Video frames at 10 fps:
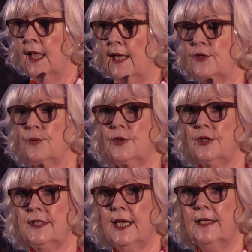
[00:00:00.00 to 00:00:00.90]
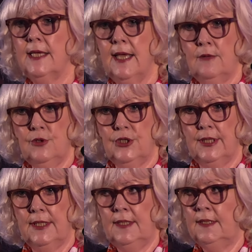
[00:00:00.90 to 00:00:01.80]
and to understand how
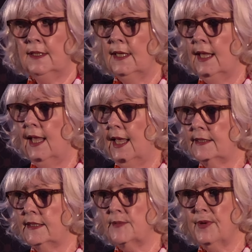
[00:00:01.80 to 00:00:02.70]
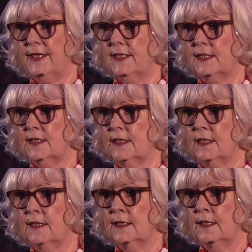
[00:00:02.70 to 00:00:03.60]
she, as its president,
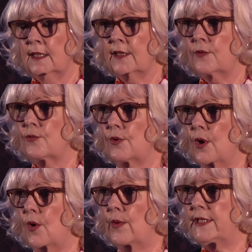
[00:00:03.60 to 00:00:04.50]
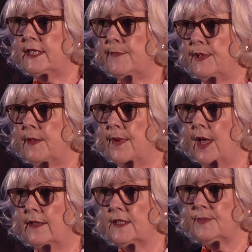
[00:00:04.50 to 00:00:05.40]
can grow and deepen the
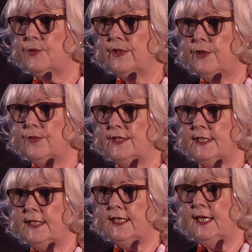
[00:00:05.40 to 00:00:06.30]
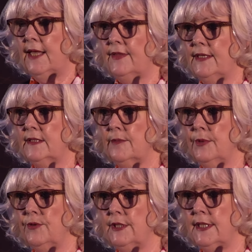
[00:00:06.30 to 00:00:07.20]
bonds between UCD and these
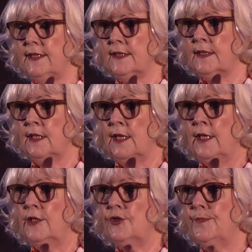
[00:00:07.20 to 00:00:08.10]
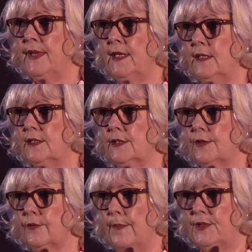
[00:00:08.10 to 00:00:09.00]
communities to build
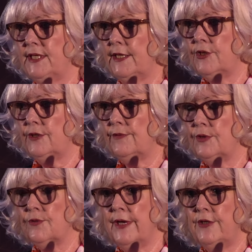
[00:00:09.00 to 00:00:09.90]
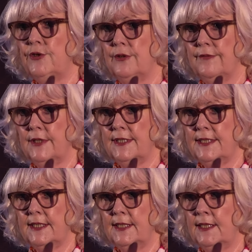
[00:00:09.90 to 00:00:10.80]
the reputation of this great
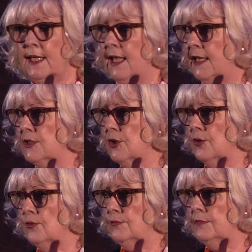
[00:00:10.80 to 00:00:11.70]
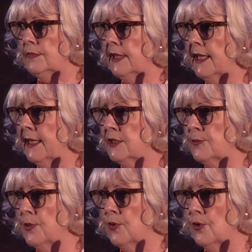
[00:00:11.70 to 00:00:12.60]
university at home and
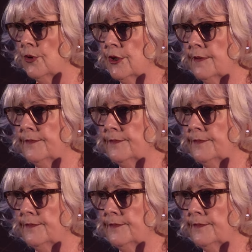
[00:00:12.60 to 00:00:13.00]
abroad.